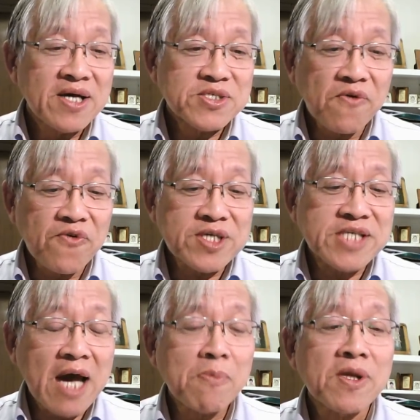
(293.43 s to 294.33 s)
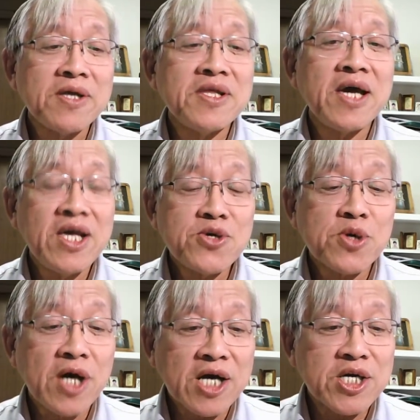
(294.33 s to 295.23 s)
So for example, in the
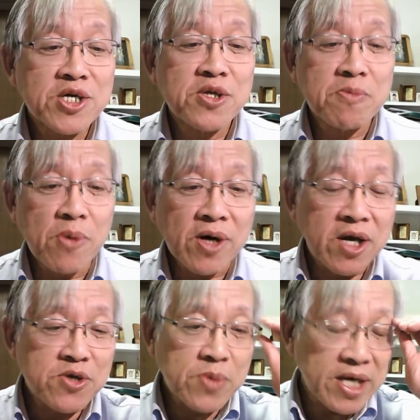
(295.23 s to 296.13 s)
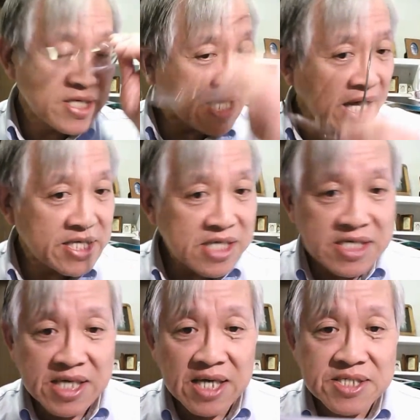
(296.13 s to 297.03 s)
introduction to the book, here's what he says. He
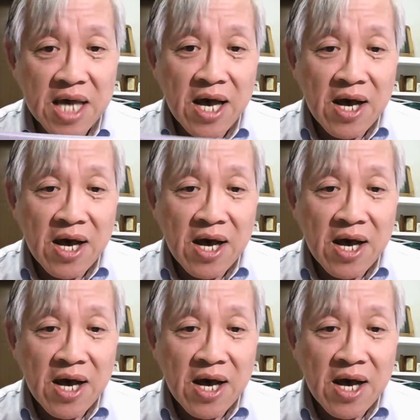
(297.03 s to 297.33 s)
says,